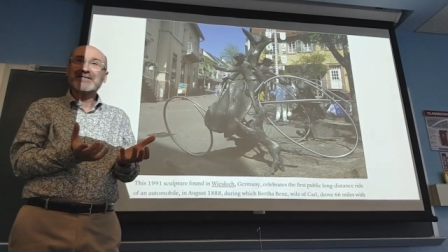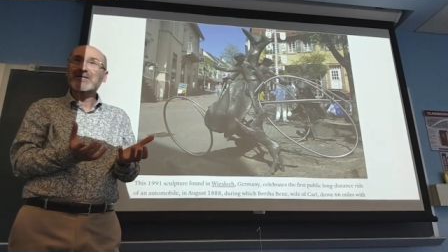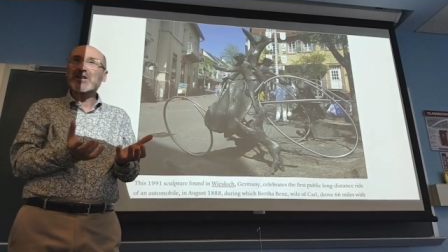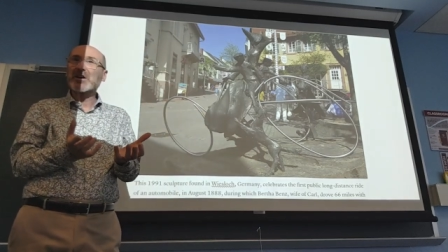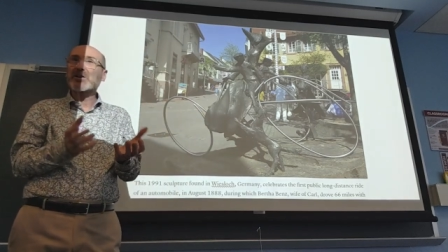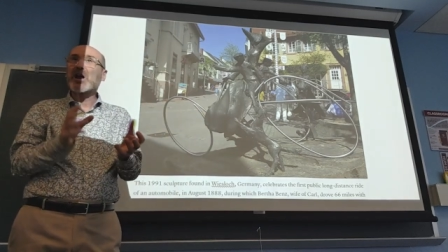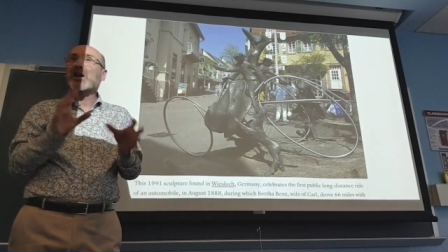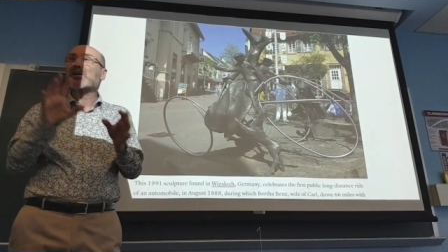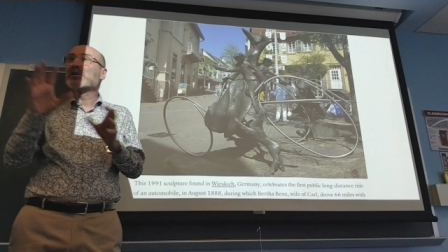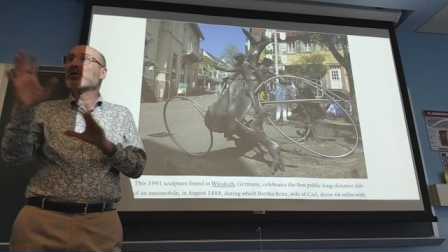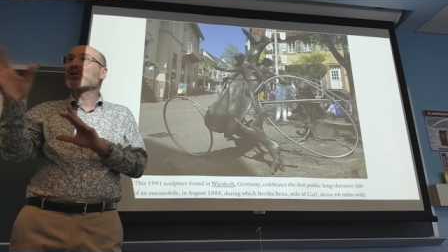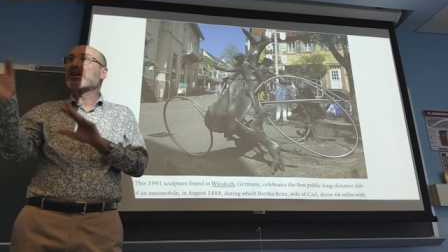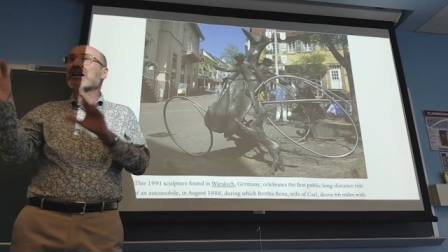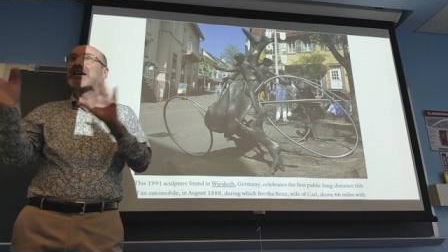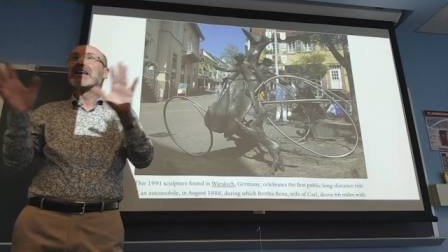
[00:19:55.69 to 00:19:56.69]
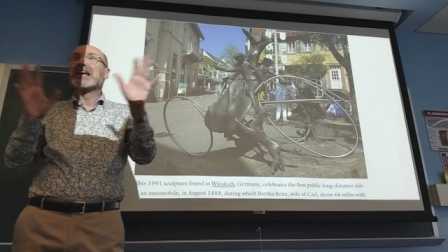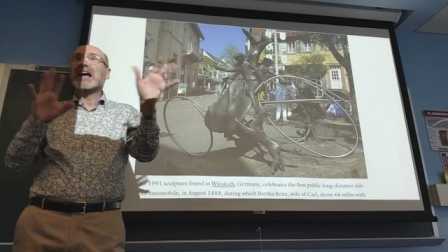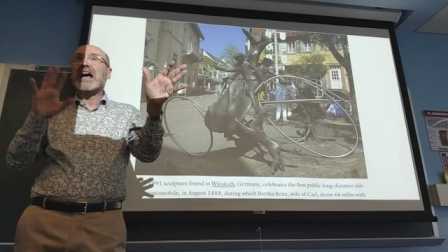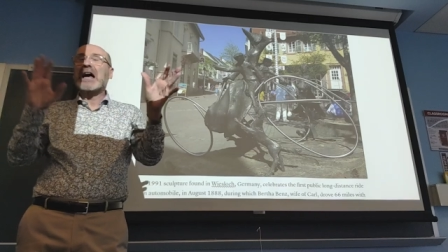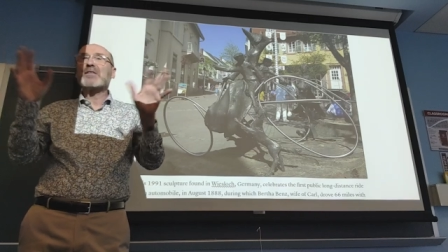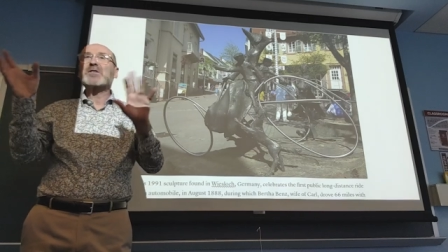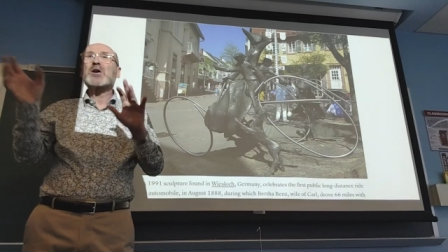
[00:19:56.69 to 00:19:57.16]
You're not looking
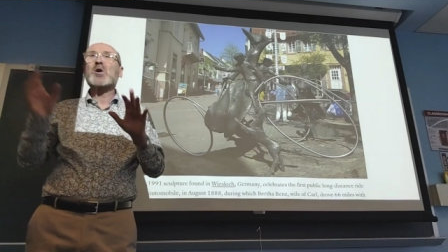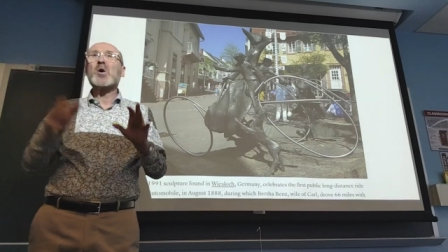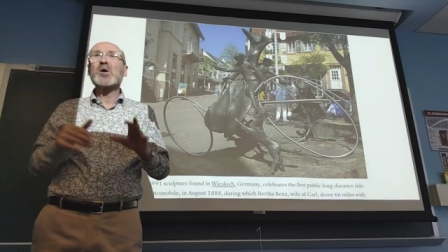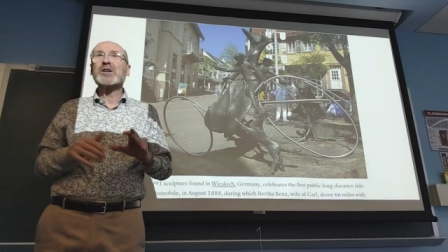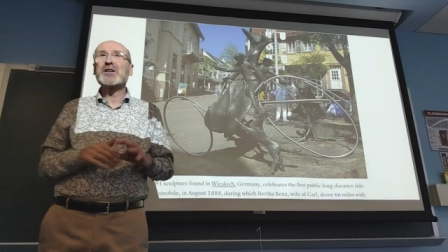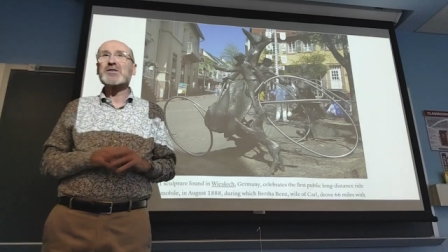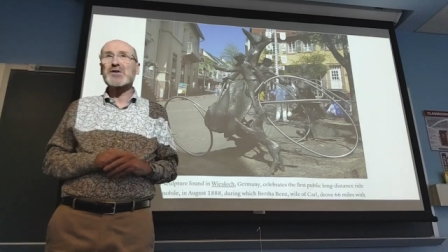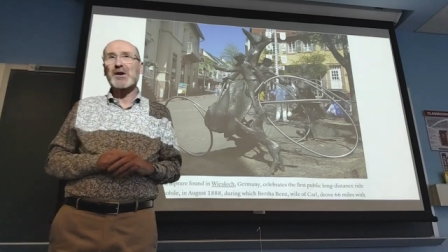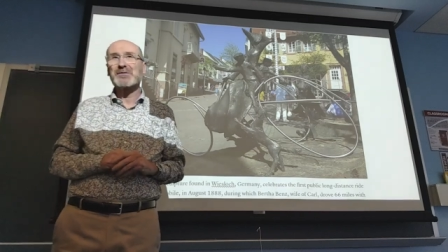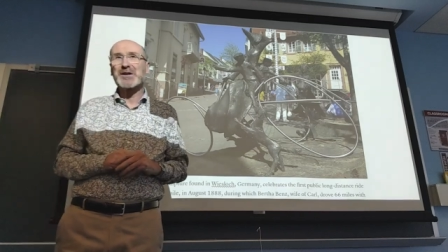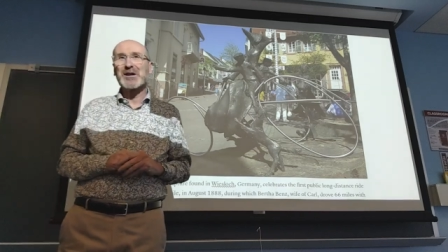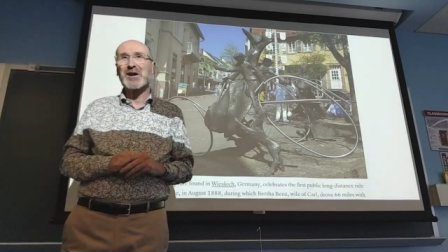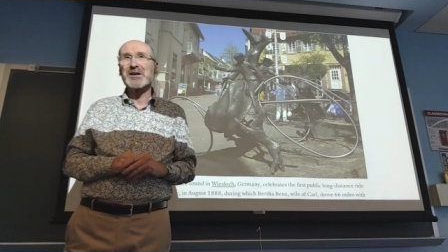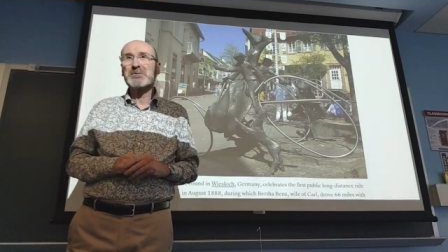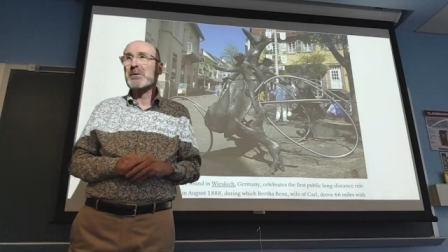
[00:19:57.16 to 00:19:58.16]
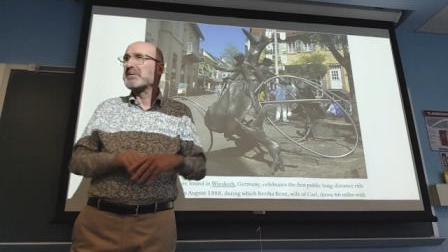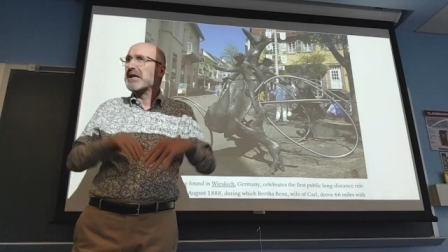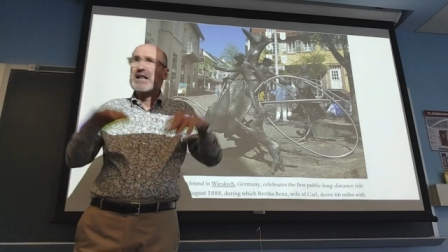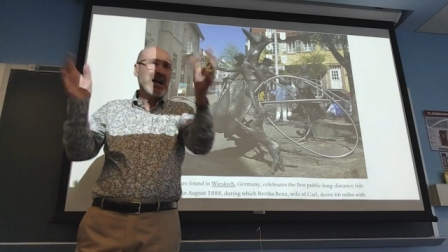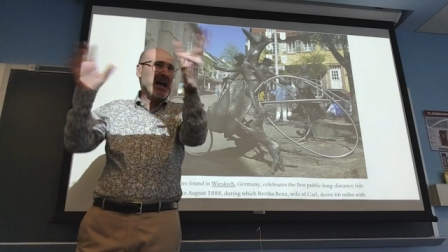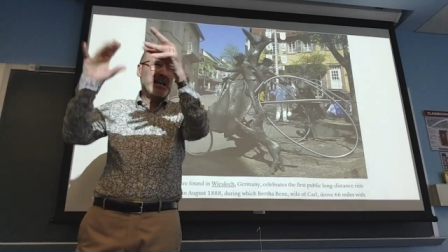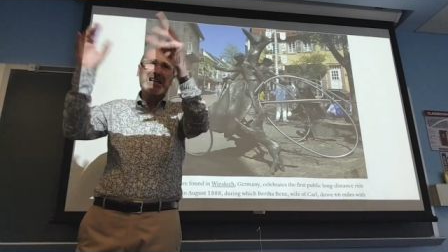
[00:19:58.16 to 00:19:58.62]
at the corners of the automobile,
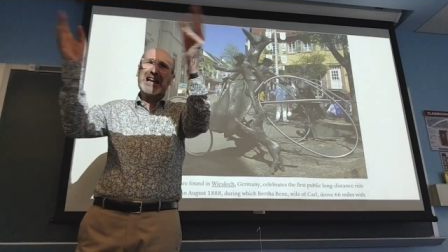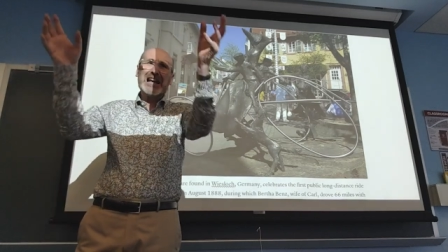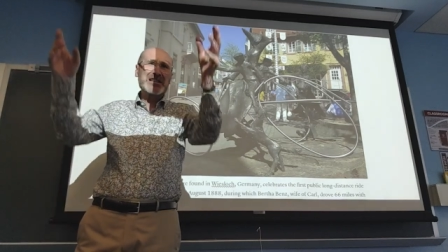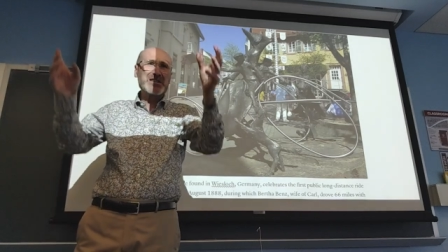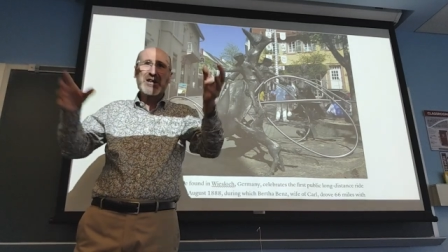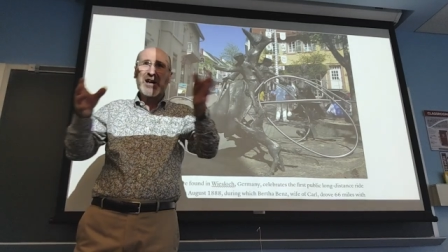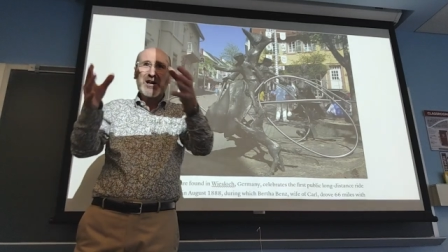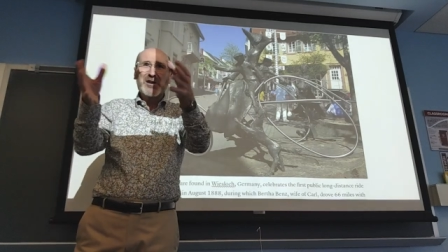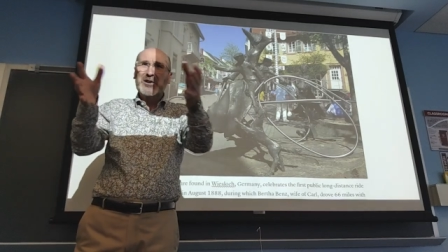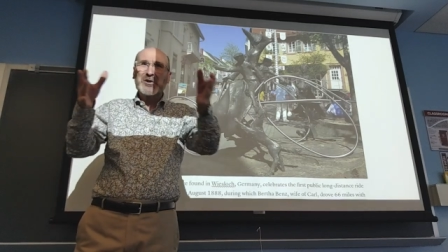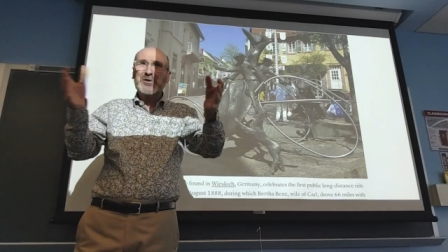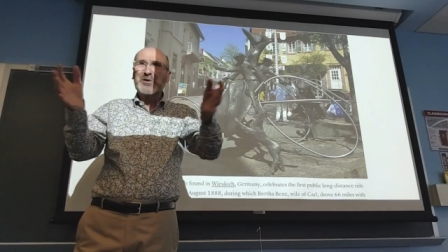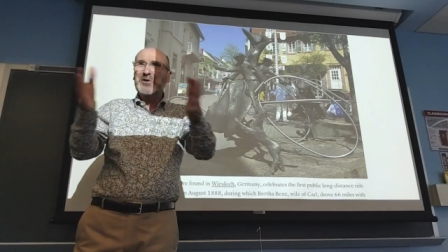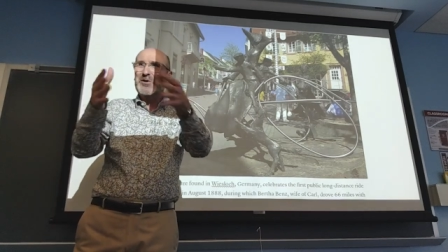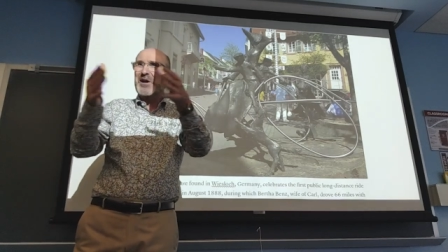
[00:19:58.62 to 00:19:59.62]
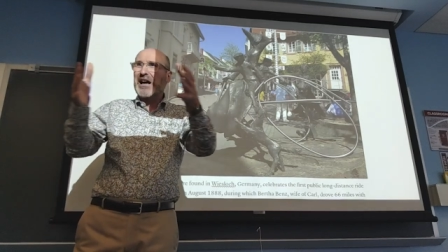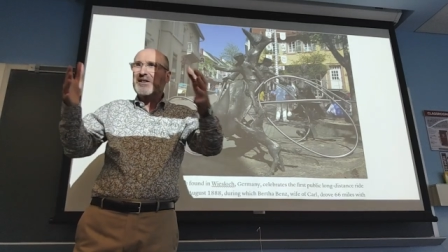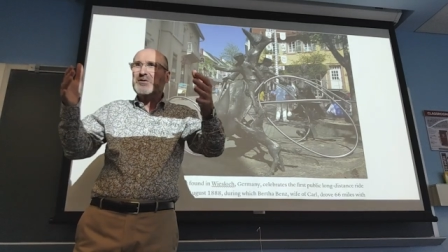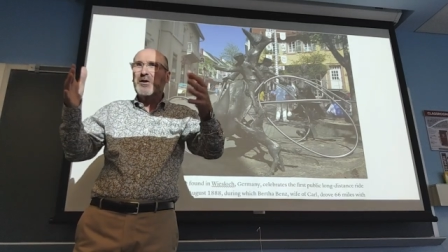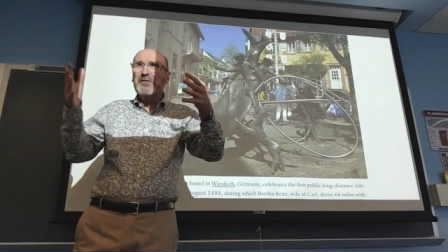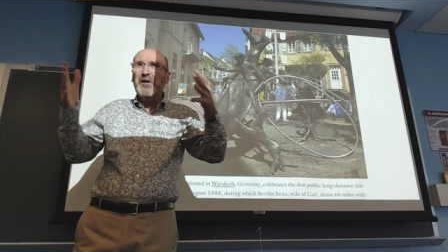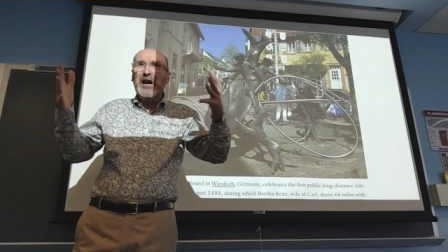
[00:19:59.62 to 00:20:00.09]
unless you, you get
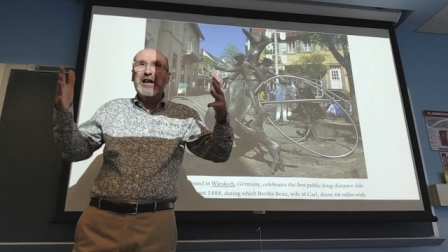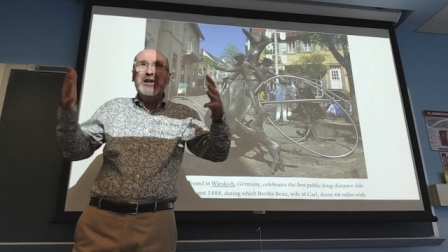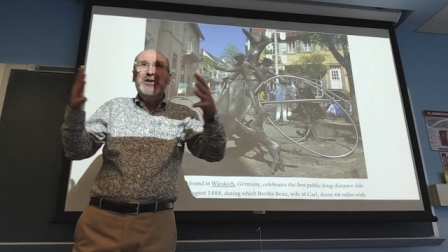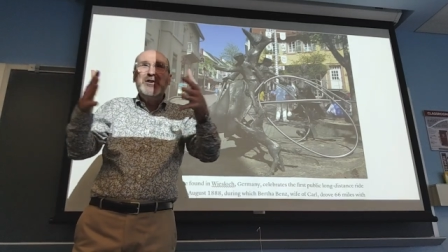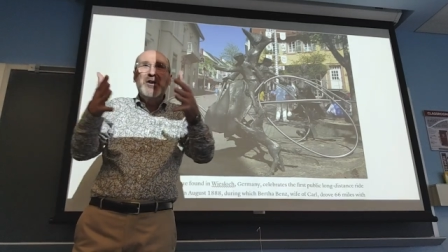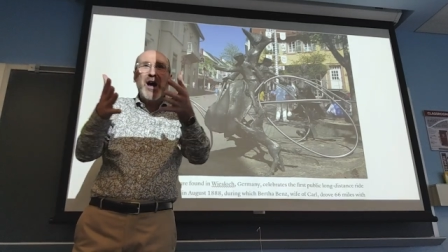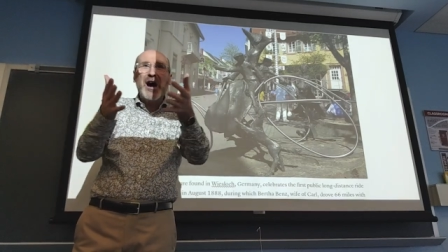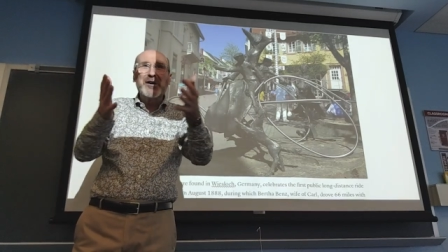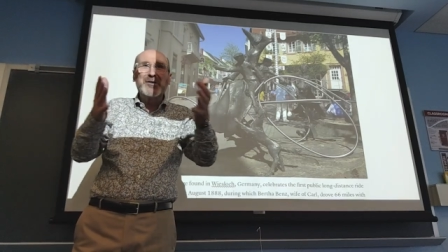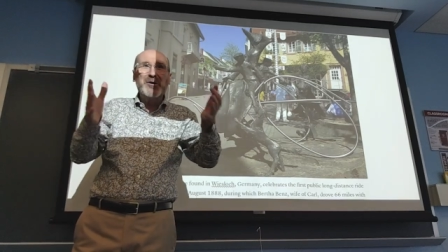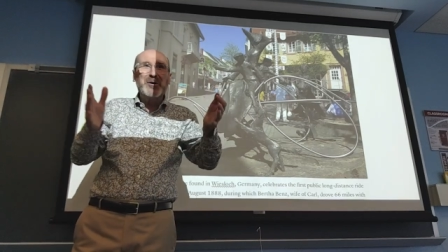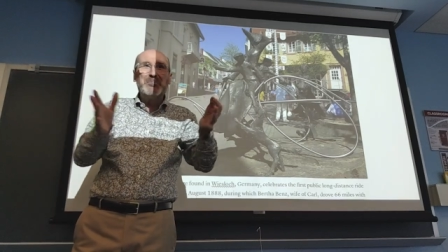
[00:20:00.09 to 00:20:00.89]
to a very narrow